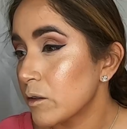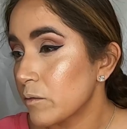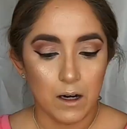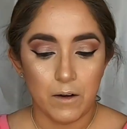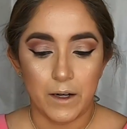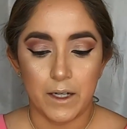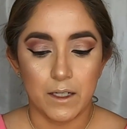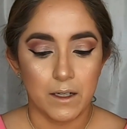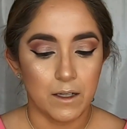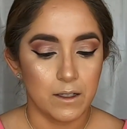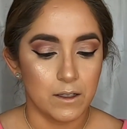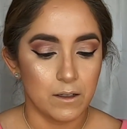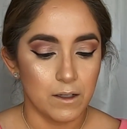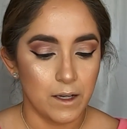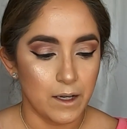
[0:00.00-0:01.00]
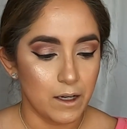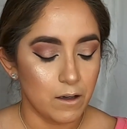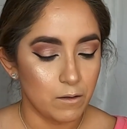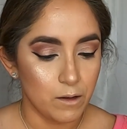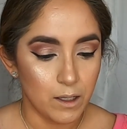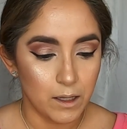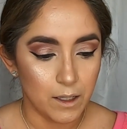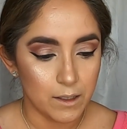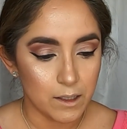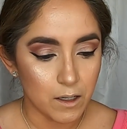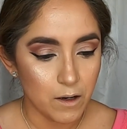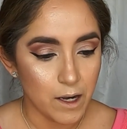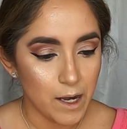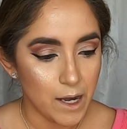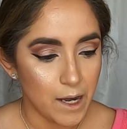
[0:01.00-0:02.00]
Alright, so now let's
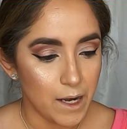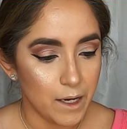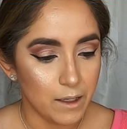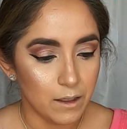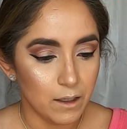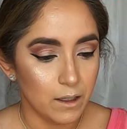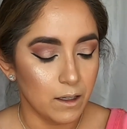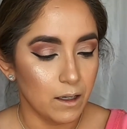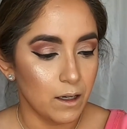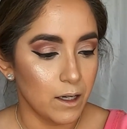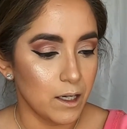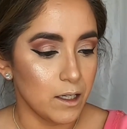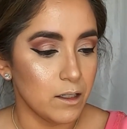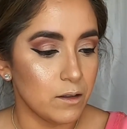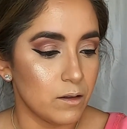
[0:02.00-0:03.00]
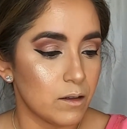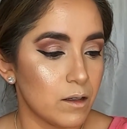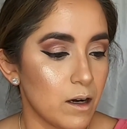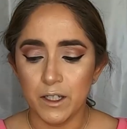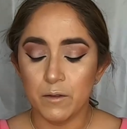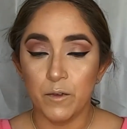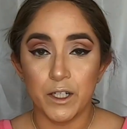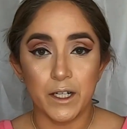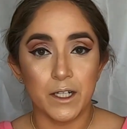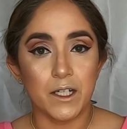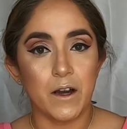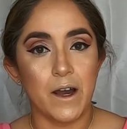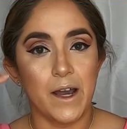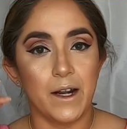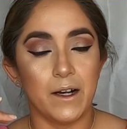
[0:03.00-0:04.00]
go ahead and we're gonna
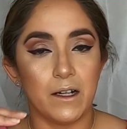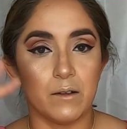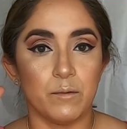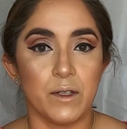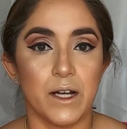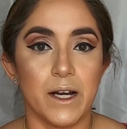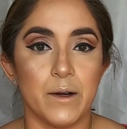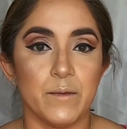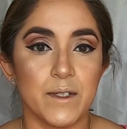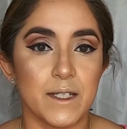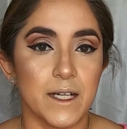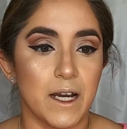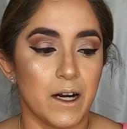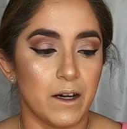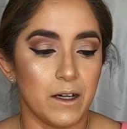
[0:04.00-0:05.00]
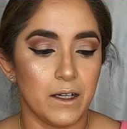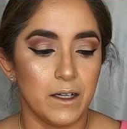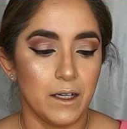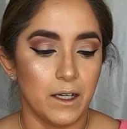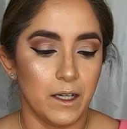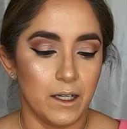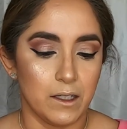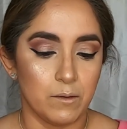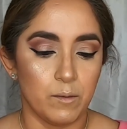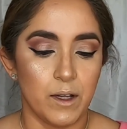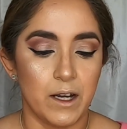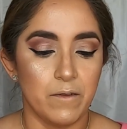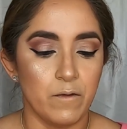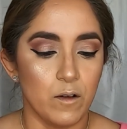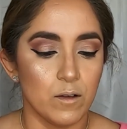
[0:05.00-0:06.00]
go ahead and apply mascara and
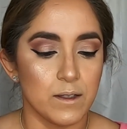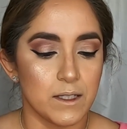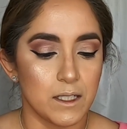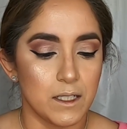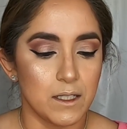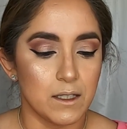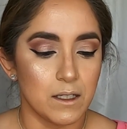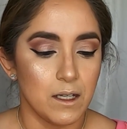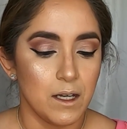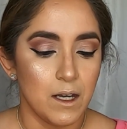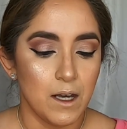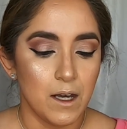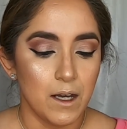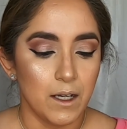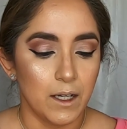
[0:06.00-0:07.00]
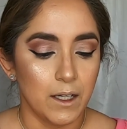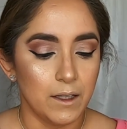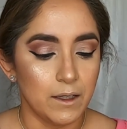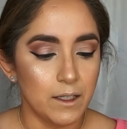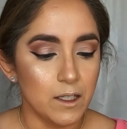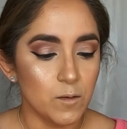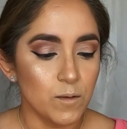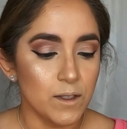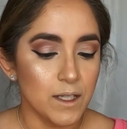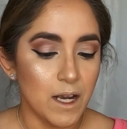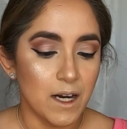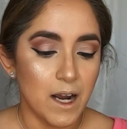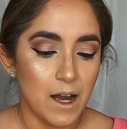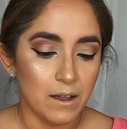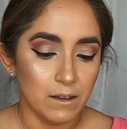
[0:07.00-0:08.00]
apply falsies. And these ones
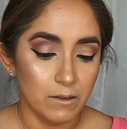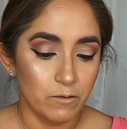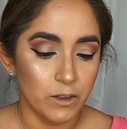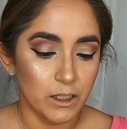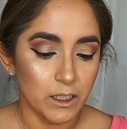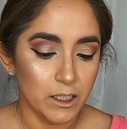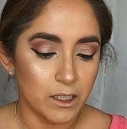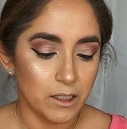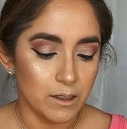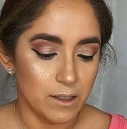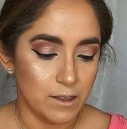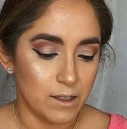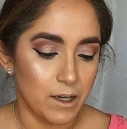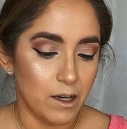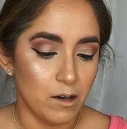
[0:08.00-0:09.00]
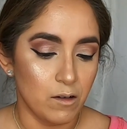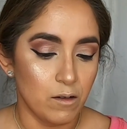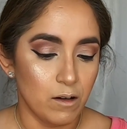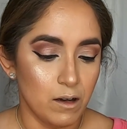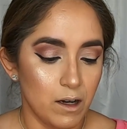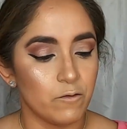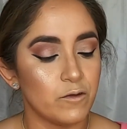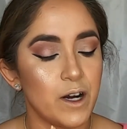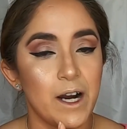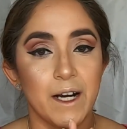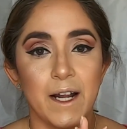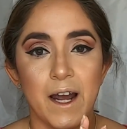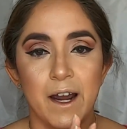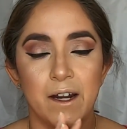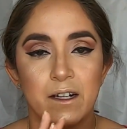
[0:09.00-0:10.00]
I got a really good sale.
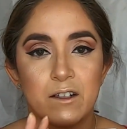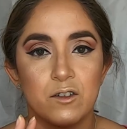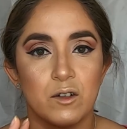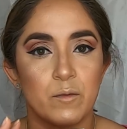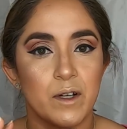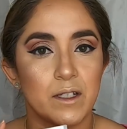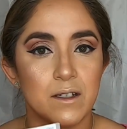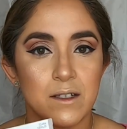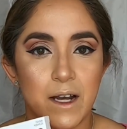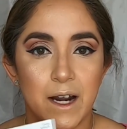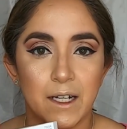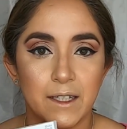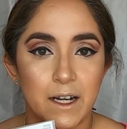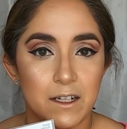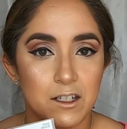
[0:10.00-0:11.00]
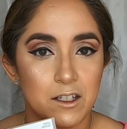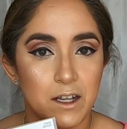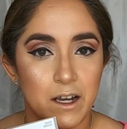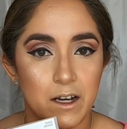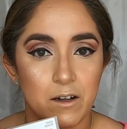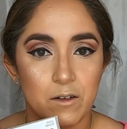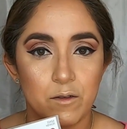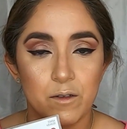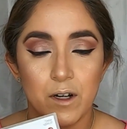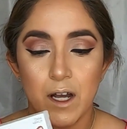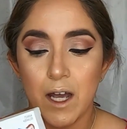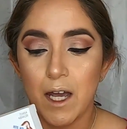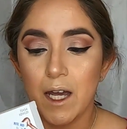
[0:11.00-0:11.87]
Right, I had a tremendous eyelash sale,